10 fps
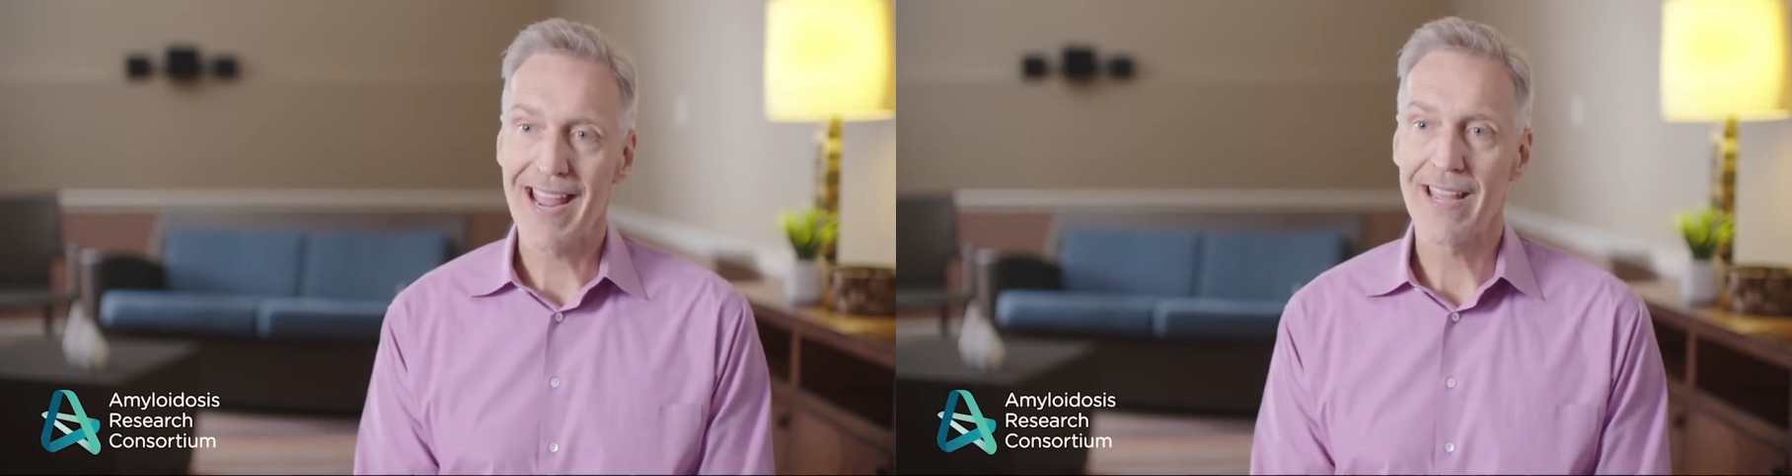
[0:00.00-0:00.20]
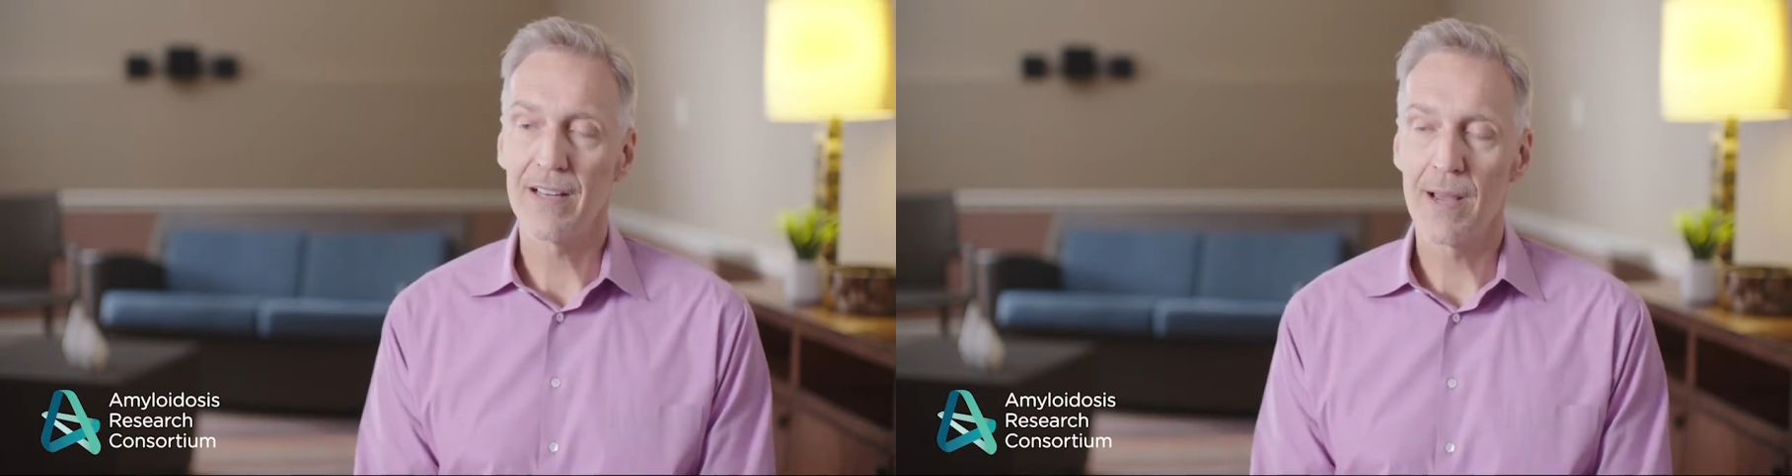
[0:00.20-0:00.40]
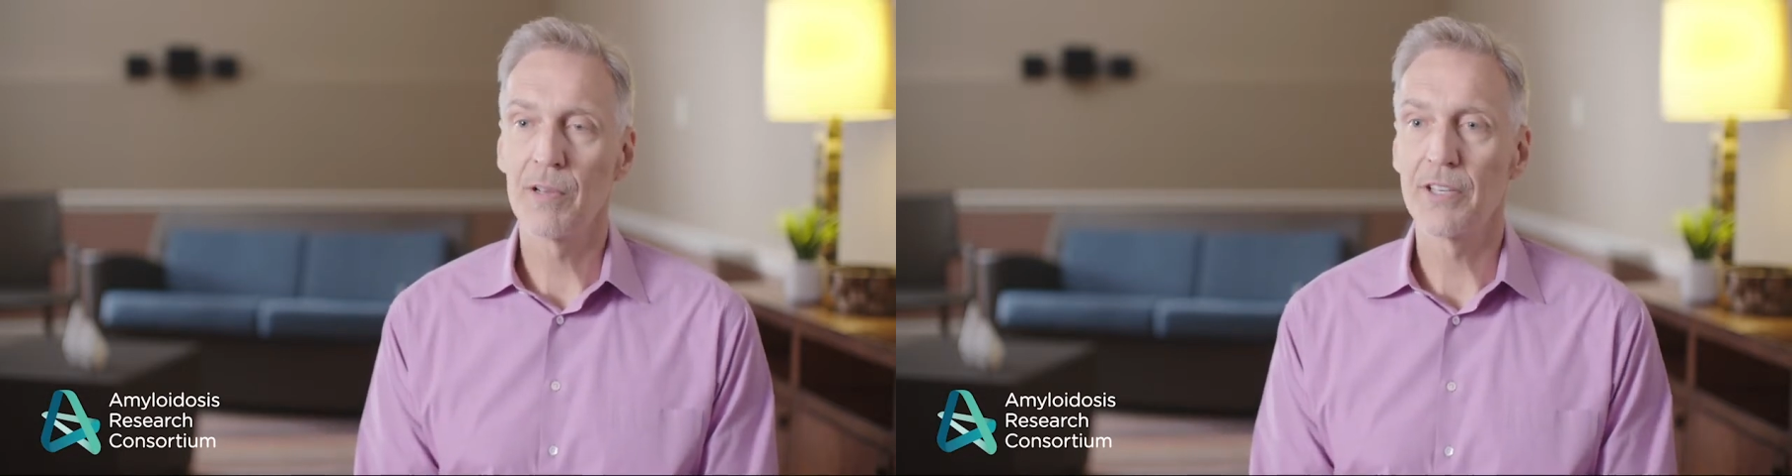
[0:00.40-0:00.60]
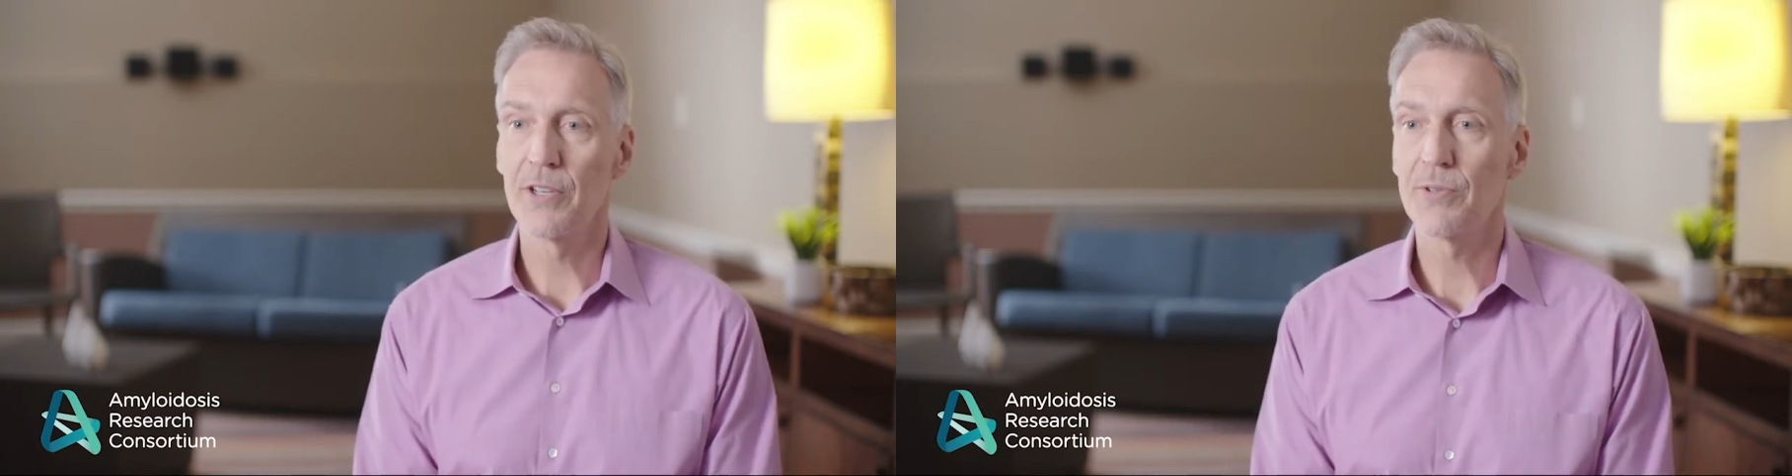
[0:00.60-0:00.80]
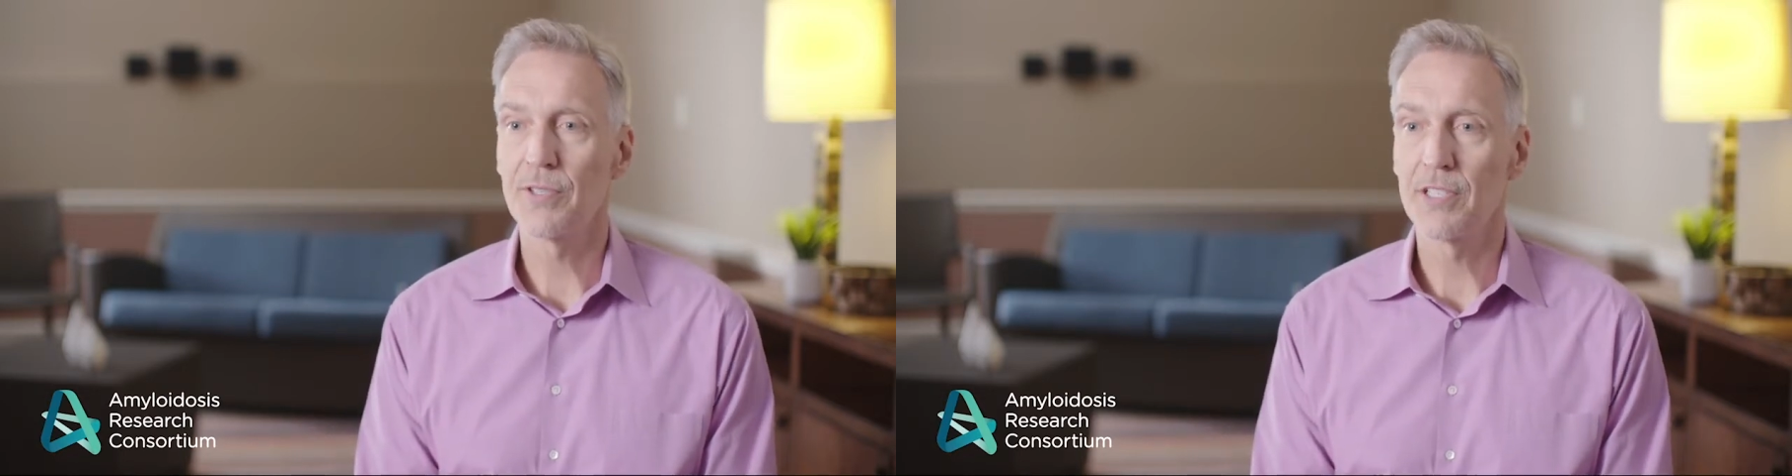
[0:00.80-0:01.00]
AL
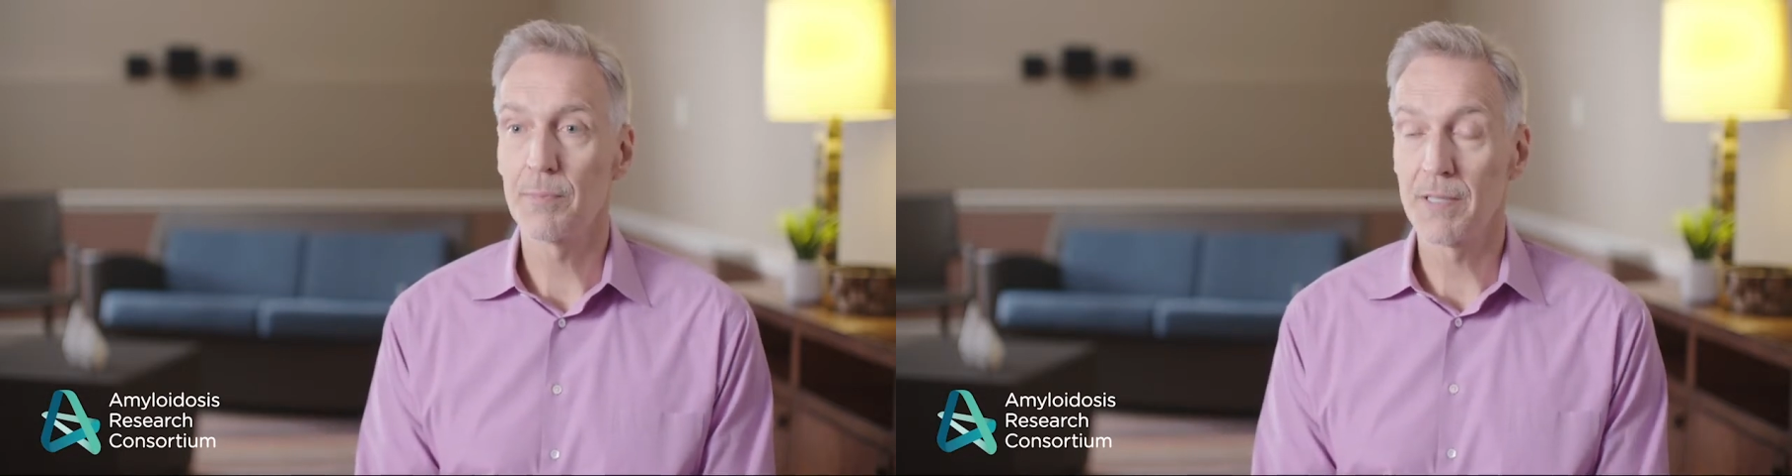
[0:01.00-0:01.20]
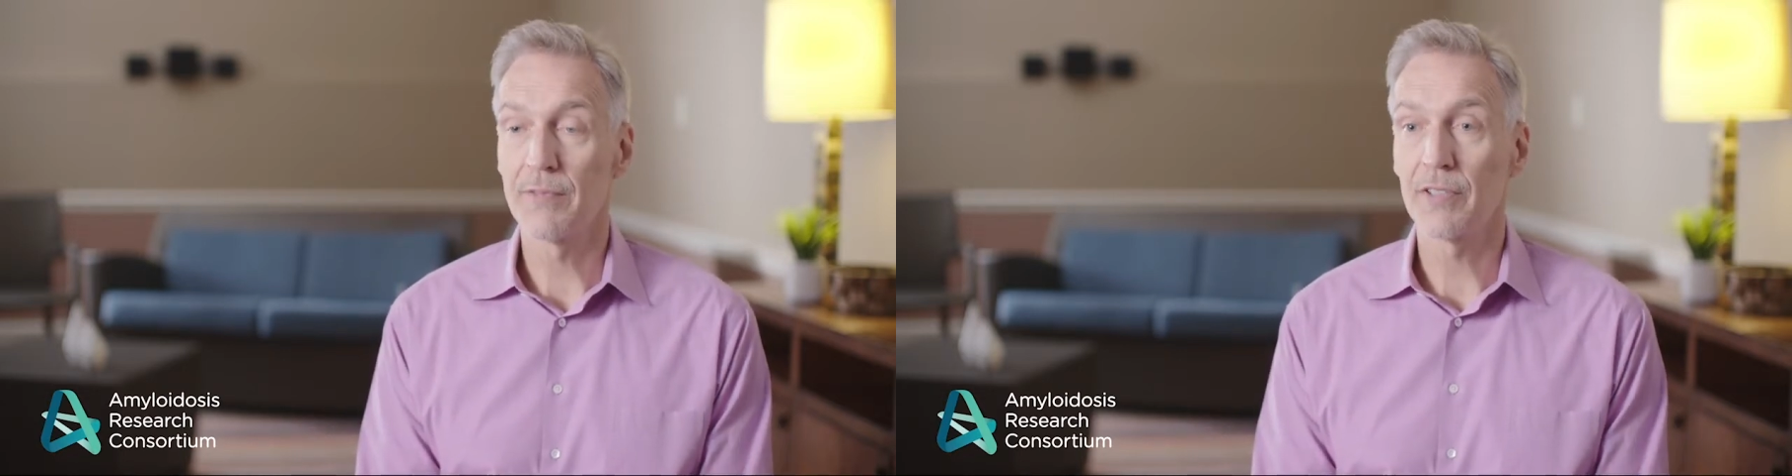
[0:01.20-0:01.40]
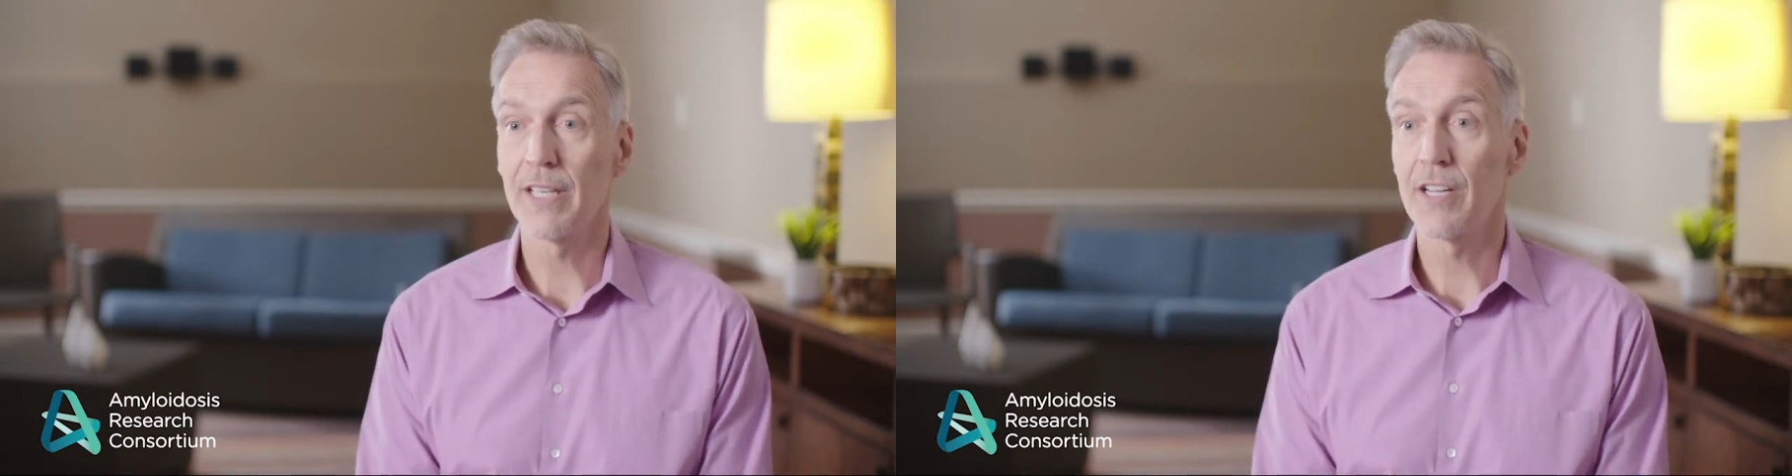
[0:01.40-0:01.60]
amyloidosis, specifically